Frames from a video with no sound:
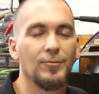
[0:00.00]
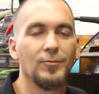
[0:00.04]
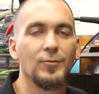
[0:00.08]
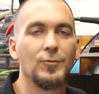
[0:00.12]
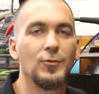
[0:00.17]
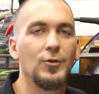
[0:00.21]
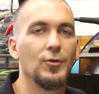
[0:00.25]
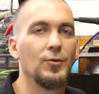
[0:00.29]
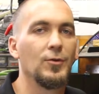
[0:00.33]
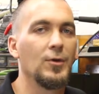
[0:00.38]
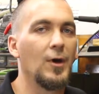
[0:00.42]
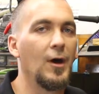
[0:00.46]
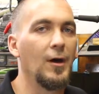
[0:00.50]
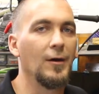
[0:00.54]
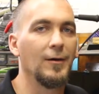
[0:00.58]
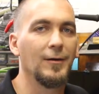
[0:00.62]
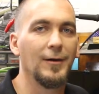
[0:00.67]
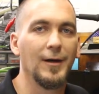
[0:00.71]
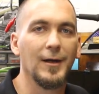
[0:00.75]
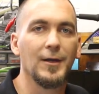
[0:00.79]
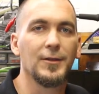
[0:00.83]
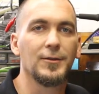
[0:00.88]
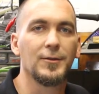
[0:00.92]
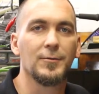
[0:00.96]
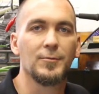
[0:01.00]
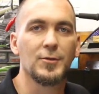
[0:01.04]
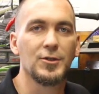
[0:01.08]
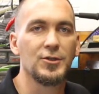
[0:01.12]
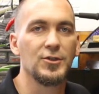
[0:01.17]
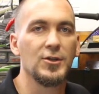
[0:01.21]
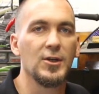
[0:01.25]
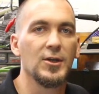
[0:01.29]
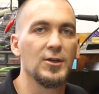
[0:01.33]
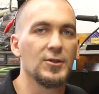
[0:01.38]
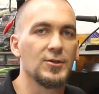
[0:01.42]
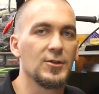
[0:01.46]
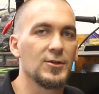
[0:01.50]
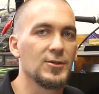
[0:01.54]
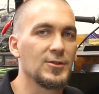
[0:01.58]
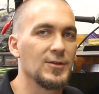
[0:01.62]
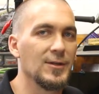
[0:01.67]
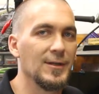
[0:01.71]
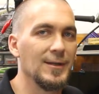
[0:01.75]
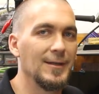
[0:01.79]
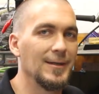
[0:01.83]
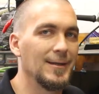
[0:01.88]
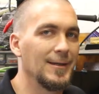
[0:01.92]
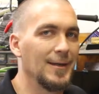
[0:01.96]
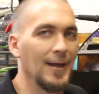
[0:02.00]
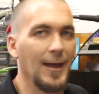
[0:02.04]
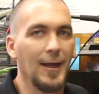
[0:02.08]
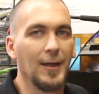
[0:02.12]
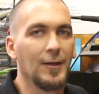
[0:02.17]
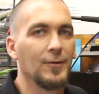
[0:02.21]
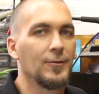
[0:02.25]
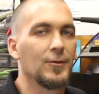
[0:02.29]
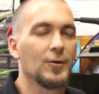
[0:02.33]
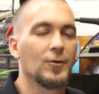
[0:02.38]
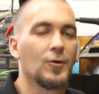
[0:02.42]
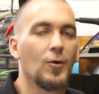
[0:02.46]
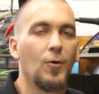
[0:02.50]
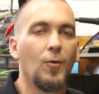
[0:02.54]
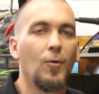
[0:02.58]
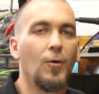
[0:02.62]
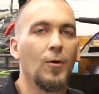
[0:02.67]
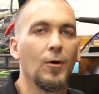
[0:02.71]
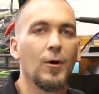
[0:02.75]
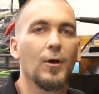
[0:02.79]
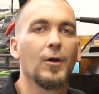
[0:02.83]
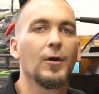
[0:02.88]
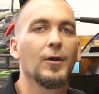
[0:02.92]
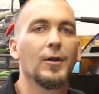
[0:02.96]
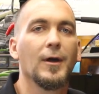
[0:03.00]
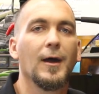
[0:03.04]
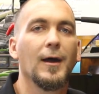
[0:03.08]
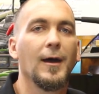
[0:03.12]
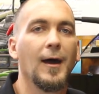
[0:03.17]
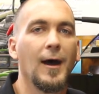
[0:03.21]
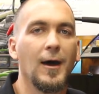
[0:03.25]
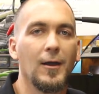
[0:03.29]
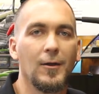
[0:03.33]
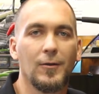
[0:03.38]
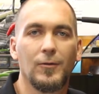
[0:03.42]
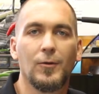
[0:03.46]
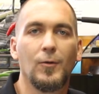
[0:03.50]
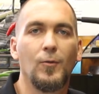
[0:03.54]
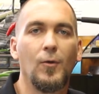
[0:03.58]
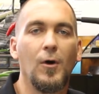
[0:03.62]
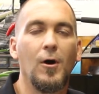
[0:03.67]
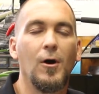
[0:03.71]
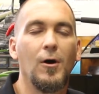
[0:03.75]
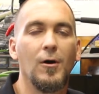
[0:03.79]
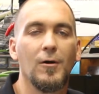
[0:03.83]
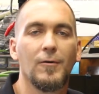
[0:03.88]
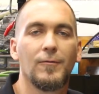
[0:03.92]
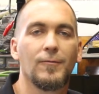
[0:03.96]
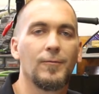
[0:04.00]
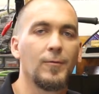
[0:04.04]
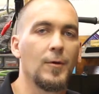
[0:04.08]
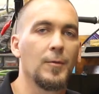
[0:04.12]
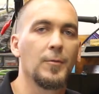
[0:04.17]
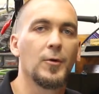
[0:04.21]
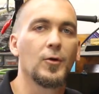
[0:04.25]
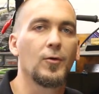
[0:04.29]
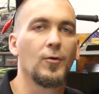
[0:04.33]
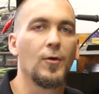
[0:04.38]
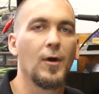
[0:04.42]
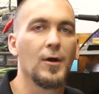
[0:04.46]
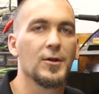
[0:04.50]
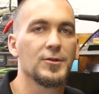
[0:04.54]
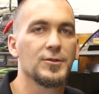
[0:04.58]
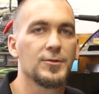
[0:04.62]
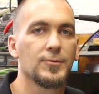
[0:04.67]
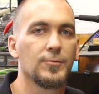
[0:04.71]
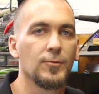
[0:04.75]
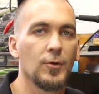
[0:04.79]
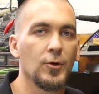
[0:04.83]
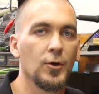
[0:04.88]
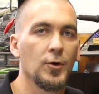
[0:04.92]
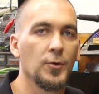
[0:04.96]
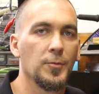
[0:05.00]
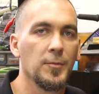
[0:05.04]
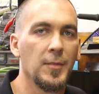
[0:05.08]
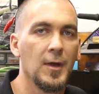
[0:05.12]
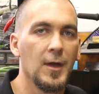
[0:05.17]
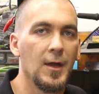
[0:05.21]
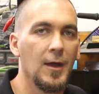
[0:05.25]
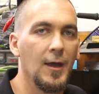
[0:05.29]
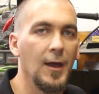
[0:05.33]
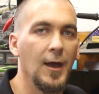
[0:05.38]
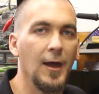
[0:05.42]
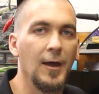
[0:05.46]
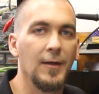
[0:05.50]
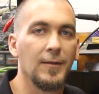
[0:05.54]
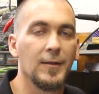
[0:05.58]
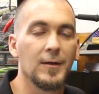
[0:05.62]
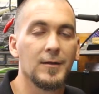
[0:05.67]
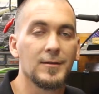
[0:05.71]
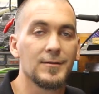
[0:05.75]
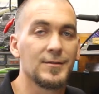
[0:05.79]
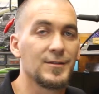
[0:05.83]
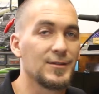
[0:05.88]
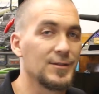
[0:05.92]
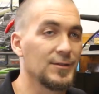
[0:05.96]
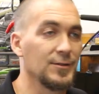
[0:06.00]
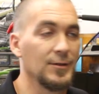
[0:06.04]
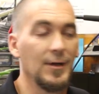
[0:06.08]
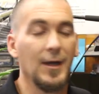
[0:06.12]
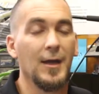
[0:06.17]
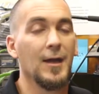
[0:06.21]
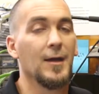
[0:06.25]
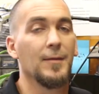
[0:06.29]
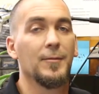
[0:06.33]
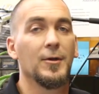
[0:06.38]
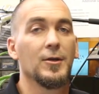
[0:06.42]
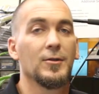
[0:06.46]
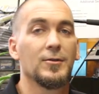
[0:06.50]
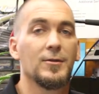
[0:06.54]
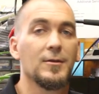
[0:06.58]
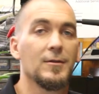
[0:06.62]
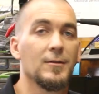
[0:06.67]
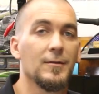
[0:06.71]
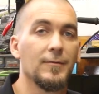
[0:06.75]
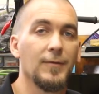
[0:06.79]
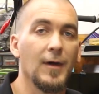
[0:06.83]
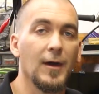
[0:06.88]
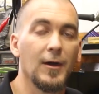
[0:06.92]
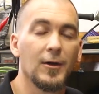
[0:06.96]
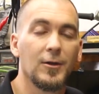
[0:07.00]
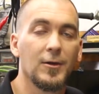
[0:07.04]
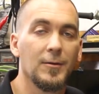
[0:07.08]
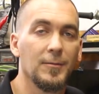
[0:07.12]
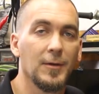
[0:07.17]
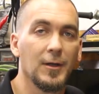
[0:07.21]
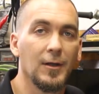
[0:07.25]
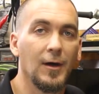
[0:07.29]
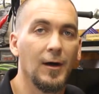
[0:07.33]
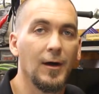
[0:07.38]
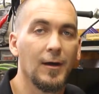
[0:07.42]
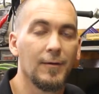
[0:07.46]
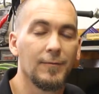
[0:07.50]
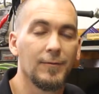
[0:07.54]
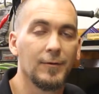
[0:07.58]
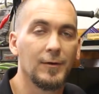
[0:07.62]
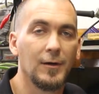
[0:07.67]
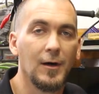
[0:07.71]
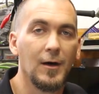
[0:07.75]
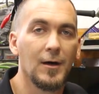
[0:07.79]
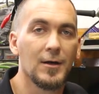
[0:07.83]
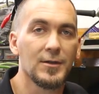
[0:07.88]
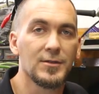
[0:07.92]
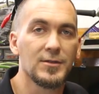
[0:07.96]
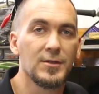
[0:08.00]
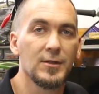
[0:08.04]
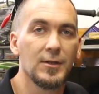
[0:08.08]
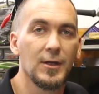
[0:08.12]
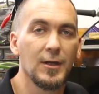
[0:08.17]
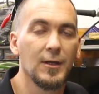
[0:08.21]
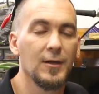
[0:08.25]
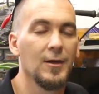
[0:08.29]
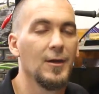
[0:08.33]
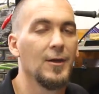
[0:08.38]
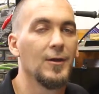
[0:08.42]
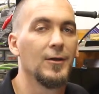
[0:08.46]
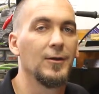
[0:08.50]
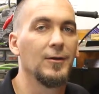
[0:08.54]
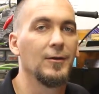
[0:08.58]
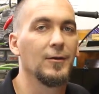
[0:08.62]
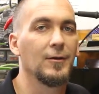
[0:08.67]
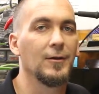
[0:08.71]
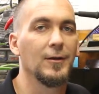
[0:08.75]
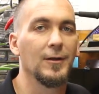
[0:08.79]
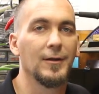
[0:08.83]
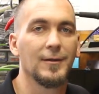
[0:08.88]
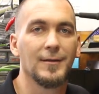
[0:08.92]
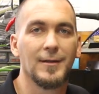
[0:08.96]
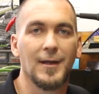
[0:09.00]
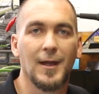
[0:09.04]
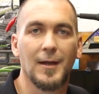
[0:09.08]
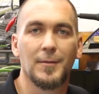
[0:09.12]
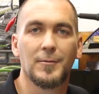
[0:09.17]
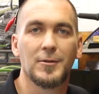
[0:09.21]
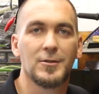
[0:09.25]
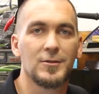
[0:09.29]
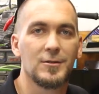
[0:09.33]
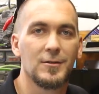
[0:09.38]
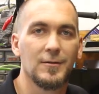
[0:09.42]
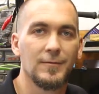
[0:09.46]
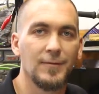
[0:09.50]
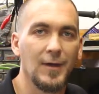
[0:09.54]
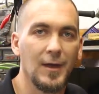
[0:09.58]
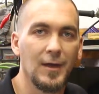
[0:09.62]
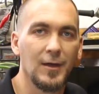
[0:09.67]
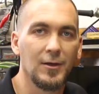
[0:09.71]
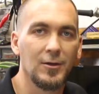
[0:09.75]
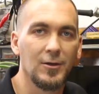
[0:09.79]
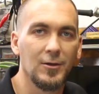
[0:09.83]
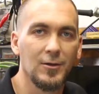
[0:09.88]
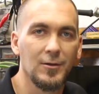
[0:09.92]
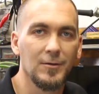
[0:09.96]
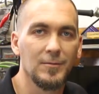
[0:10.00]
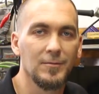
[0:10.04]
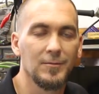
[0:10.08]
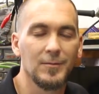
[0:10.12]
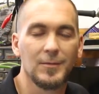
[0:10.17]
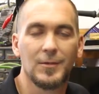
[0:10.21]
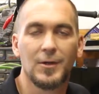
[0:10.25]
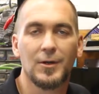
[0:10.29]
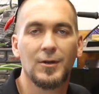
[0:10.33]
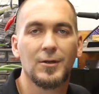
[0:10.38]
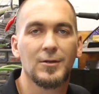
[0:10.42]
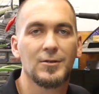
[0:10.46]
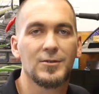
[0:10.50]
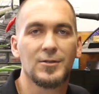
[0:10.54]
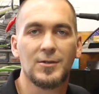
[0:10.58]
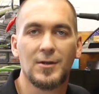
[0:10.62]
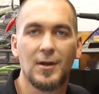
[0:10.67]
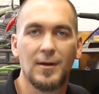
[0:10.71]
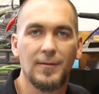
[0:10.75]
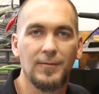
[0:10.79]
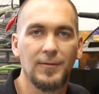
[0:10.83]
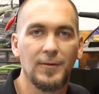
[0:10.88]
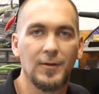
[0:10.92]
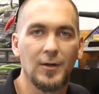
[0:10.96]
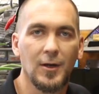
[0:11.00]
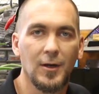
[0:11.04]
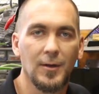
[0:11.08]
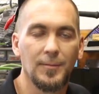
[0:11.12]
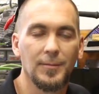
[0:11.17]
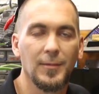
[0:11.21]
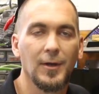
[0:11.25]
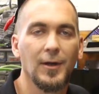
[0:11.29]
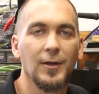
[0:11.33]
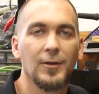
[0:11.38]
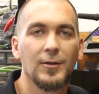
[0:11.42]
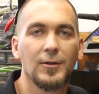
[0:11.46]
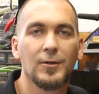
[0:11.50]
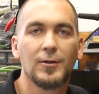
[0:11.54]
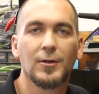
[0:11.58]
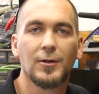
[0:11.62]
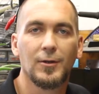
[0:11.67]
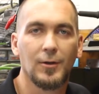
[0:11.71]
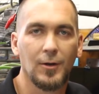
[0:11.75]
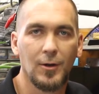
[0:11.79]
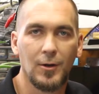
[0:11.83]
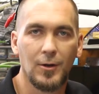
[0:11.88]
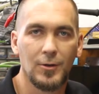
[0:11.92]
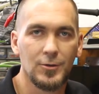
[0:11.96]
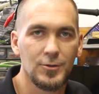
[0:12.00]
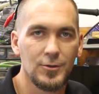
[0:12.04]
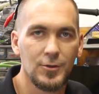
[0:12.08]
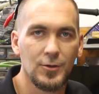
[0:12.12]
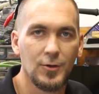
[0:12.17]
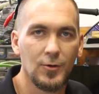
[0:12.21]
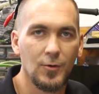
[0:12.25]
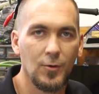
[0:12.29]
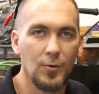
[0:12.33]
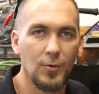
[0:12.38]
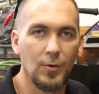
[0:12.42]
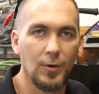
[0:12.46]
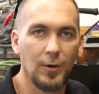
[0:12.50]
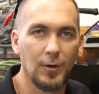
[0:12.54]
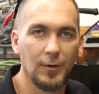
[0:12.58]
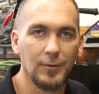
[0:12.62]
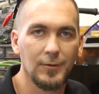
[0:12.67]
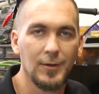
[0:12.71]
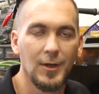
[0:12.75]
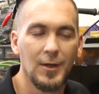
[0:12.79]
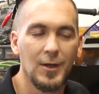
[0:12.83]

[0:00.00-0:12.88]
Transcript: Do not let the machine just yank the cord out of the wall from across the room and then slam into the vacuum at high velocity. You're going to damage the vacuum, you're going to scuff it up, and you're going to hurt your cord.